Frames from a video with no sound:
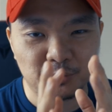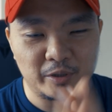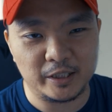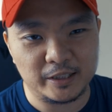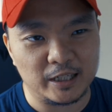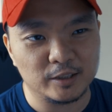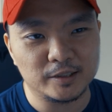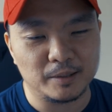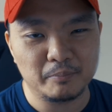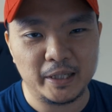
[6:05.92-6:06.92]
Try it
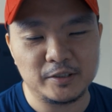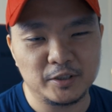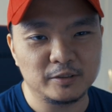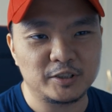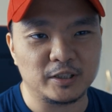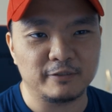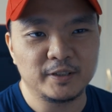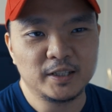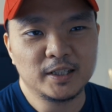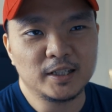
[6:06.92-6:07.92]
out, amazing
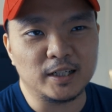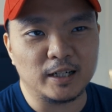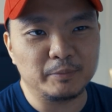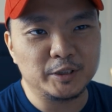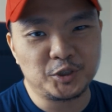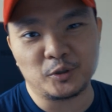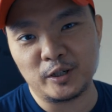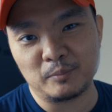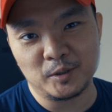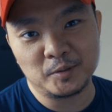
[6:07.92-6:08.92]
stuff,
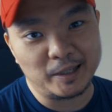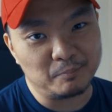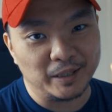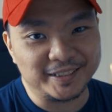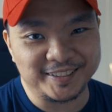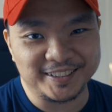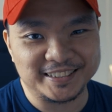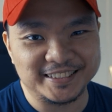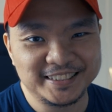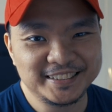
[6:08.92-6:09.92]
enjoyable but
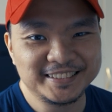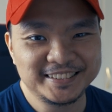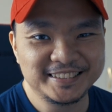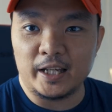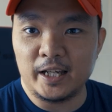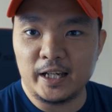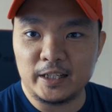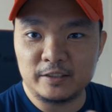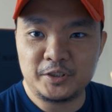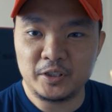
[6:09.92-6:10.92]
hard.
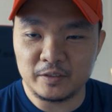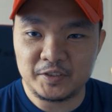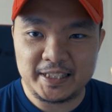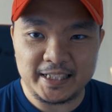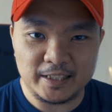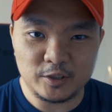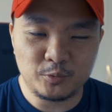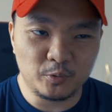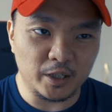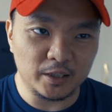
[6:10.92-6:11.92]
And as you have seen as
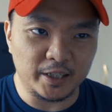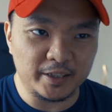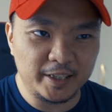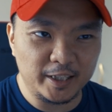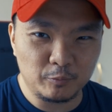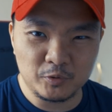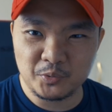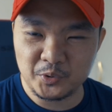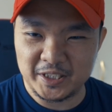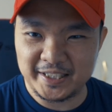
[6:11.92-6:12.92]
well, I think it was
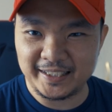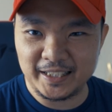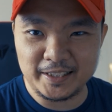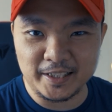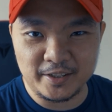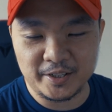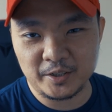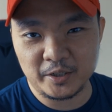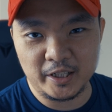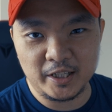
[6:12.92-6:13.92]
recently that
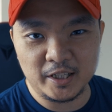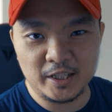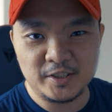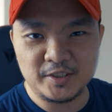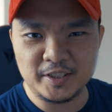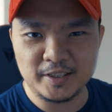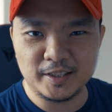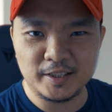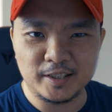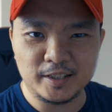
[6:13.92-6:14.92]
there is
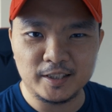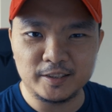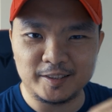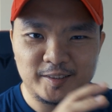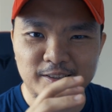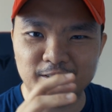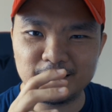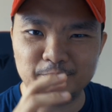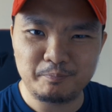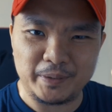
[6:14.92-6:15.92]
the
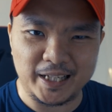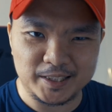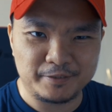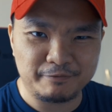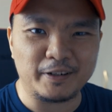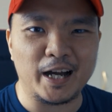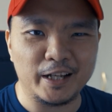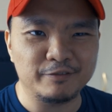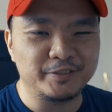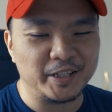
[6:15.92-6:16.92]

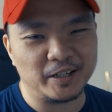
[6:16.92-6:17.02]
PS5